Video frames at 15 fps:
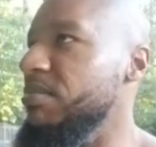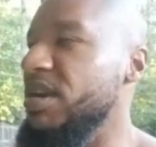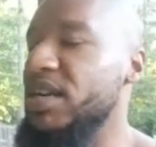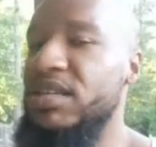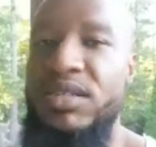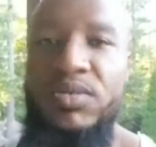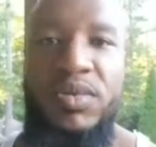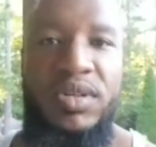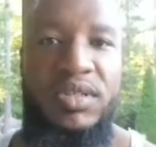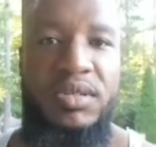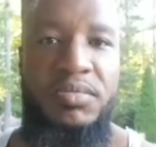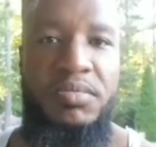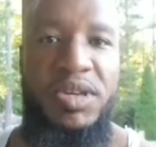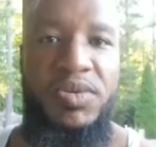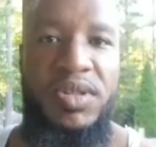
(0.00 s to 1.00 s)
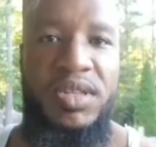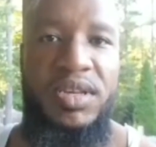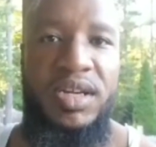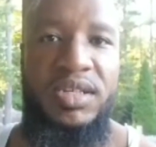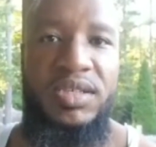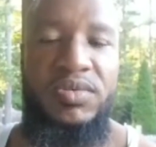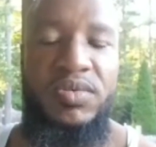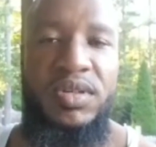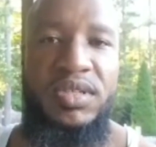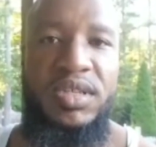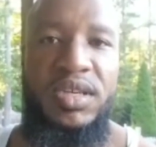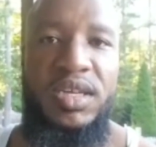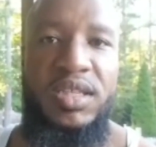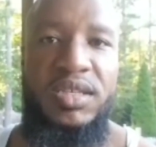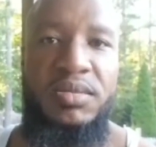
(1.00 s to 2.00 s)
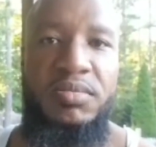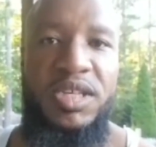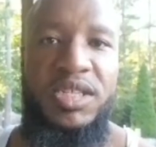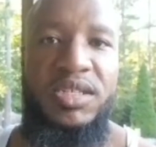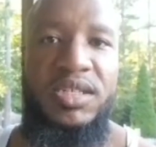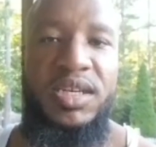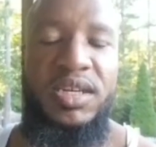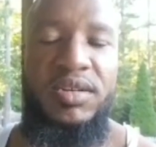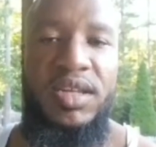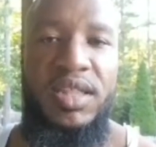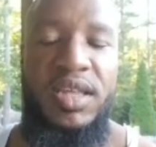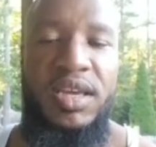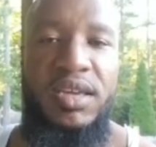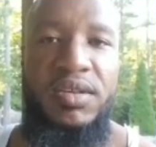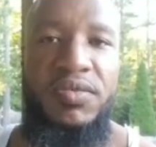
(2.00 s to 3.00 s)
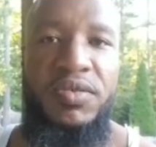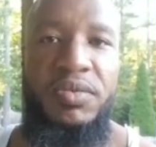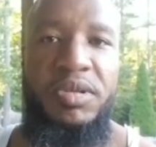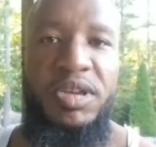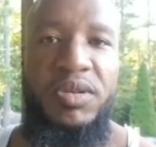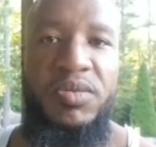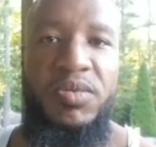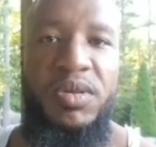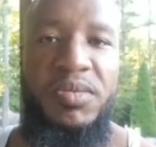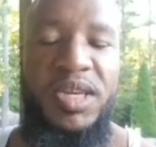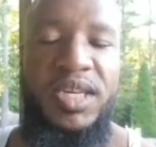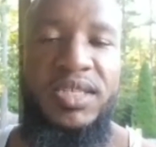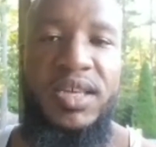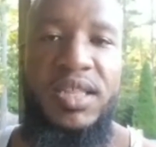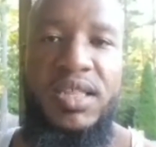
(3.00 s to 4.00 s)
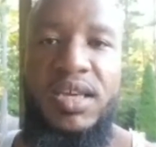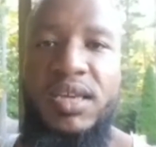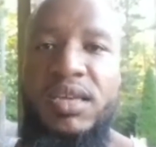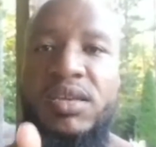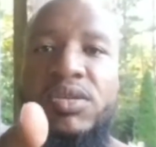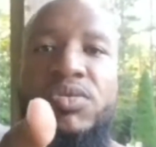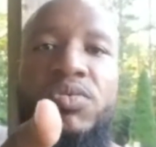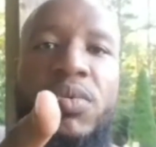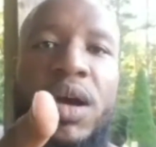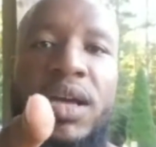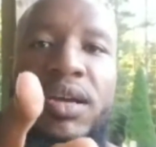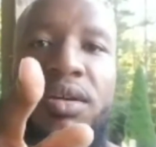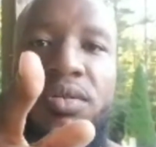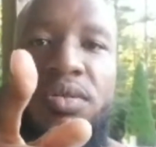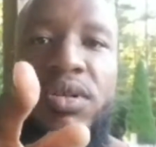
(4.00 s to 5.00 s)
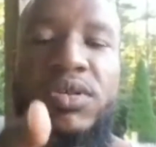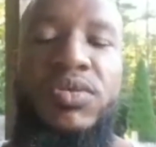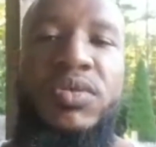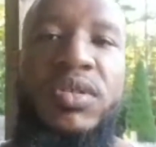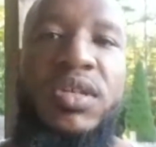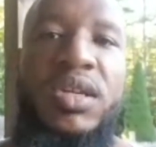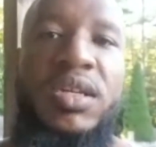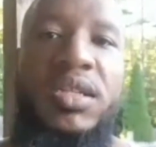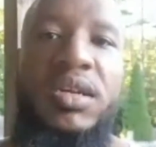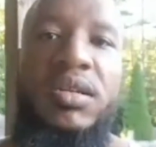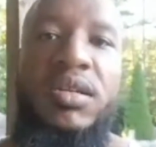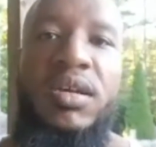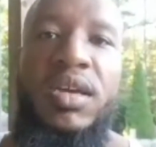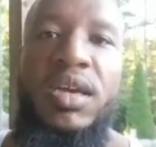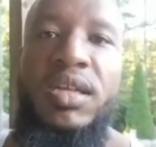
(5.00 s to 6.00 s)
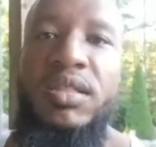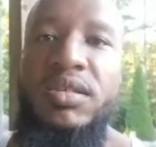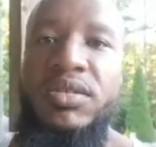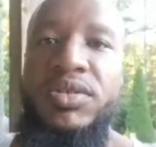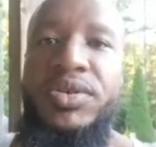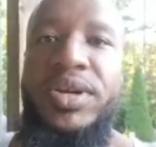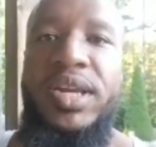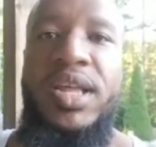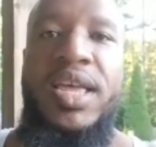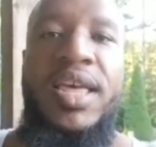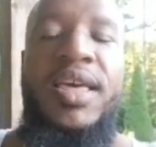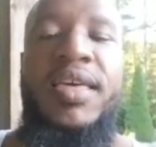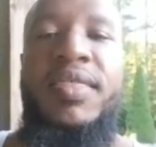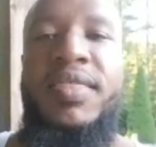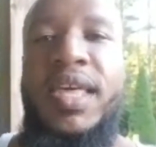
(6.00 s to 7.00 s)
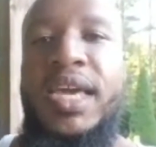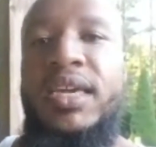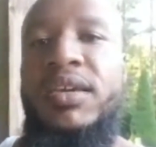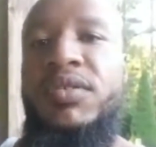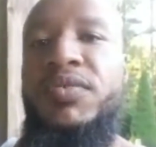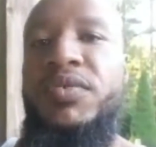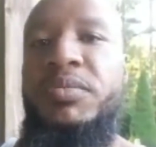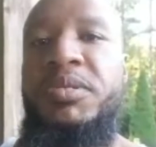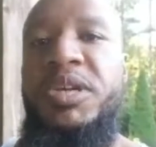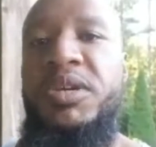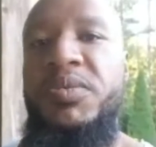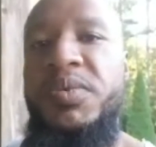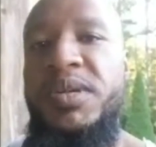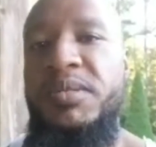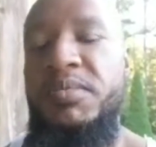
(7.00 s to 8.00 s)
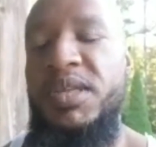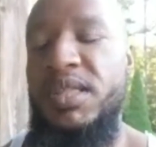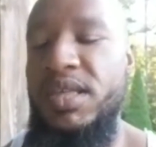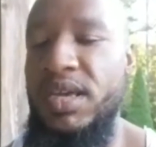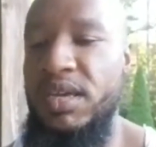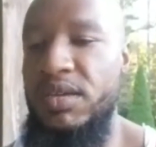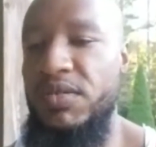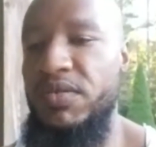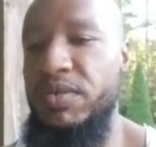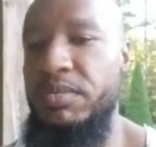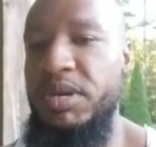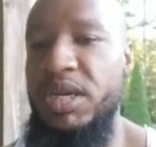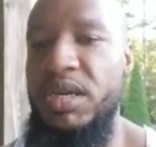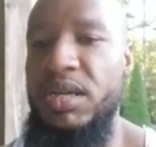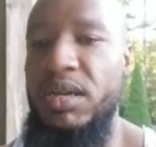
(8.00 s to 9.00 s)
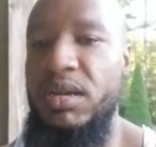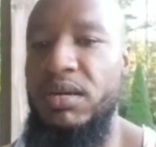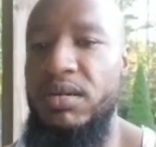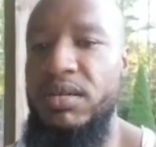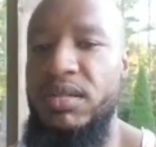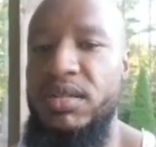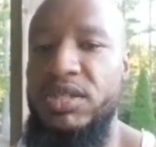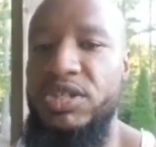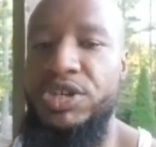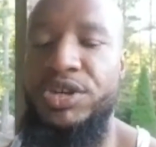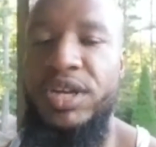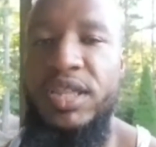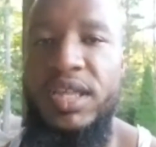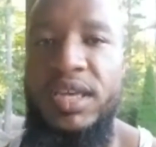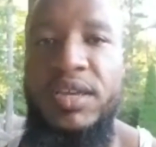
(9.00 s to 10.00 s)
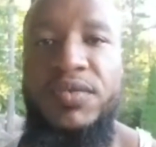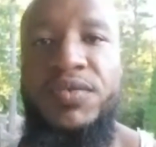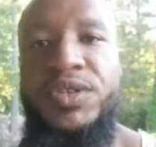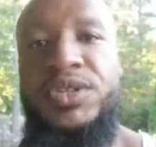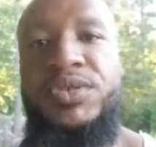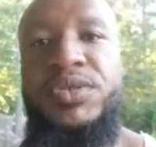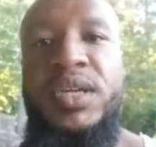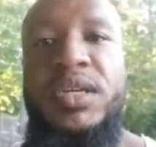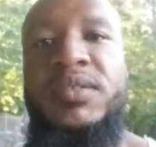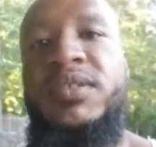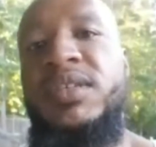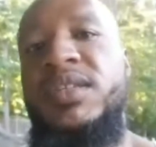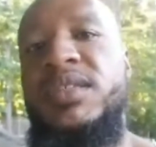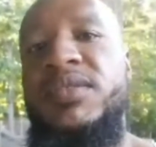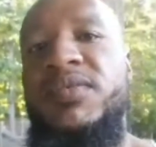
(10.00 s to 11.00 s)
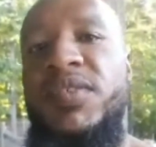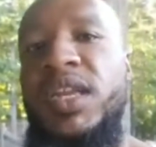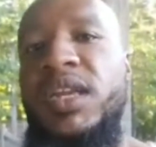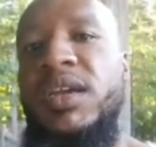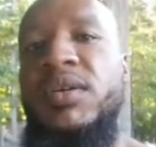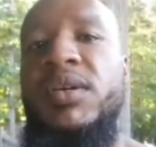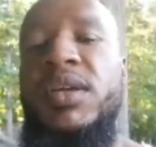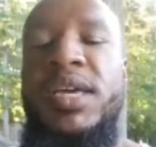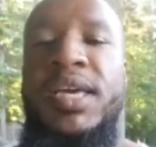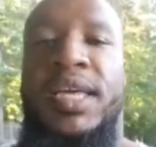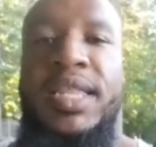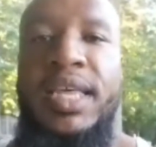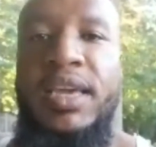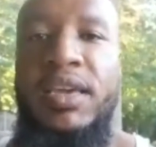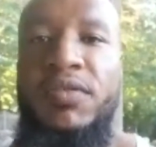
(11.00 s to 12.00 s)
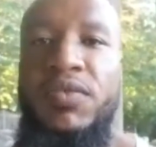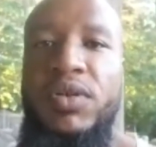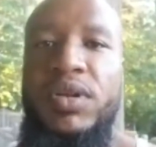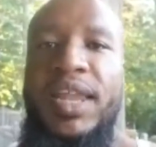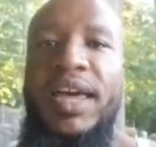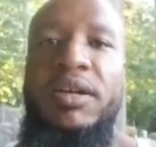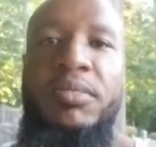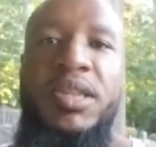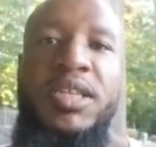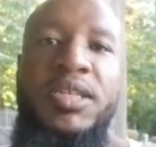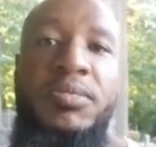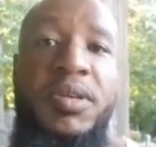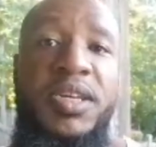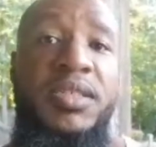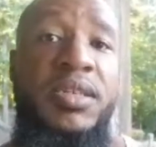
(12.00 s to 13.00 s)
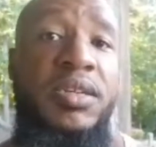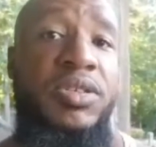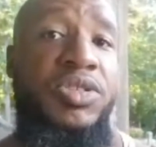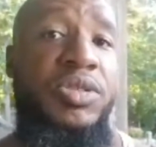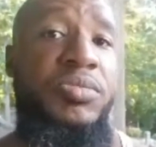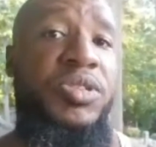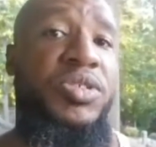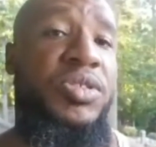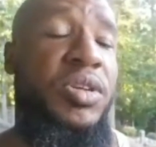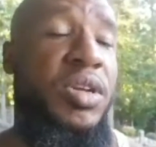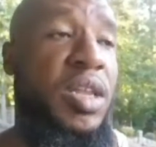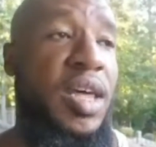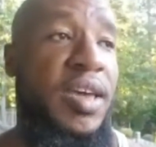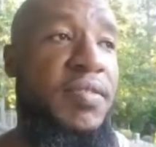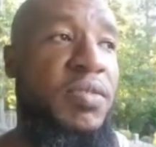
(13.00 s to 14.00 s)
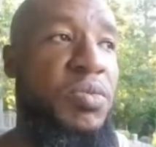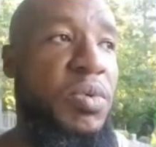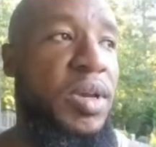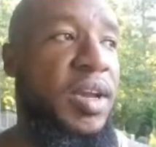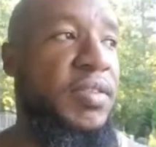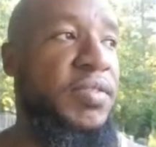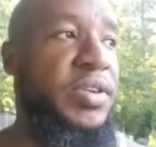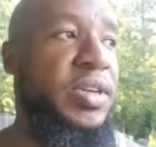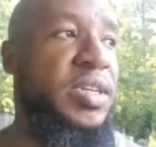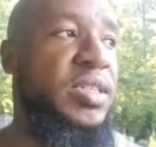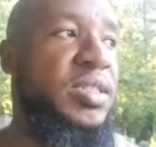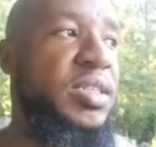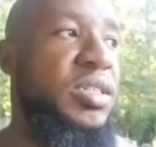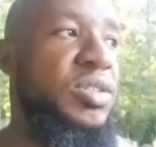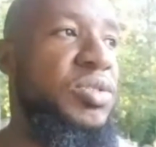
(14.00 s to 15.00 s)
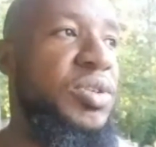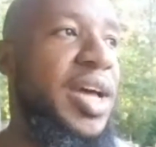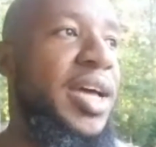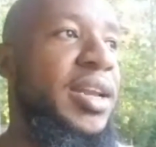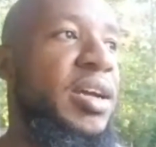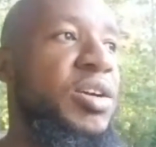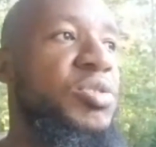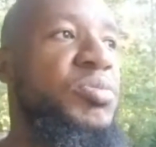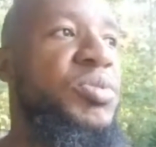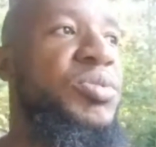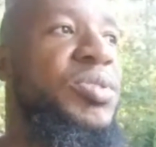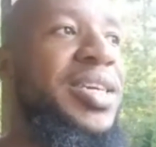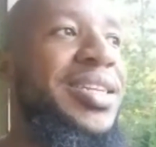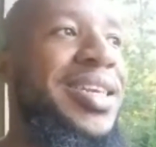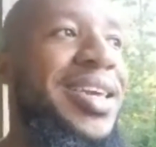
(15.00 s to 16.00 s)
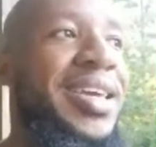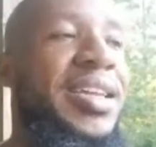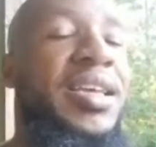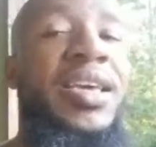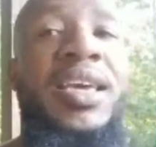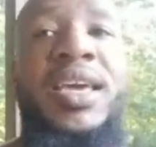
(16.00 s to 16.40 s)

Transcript: But I just wanted to be with you. I just wanted to get this message out. And I thank you for being with me. Yes, I thank you, YOU, sitting there looking at the screen. Thank you for being with me. Thank you for being along on this journey. Thank you for tuning into this video. Thank you for allowing me the space to contribute to your life. And whatever it is that you got, I hope you did get.